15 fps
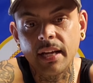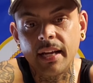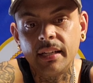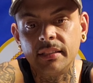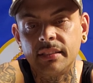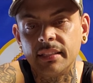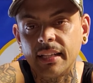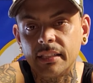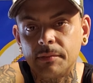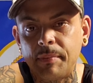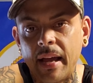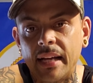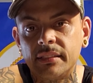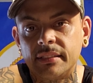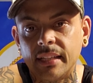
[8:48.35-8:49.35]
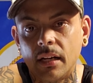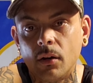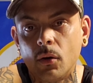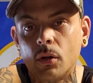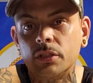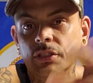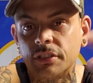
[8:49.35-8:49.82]
Anything that's
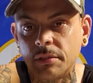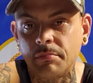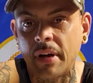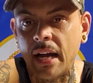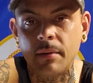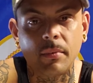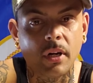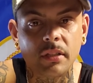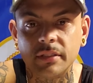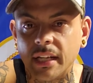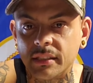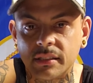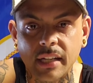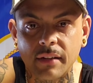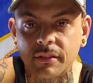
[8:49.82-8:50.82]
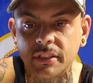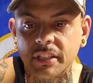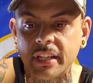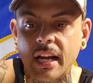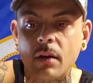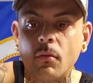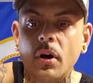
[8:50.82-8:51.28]
pastel, Orange Dream piebald, that's
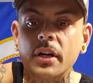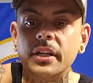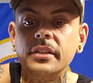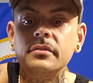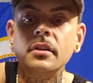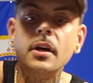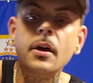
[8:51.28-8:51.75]
everything I wanted.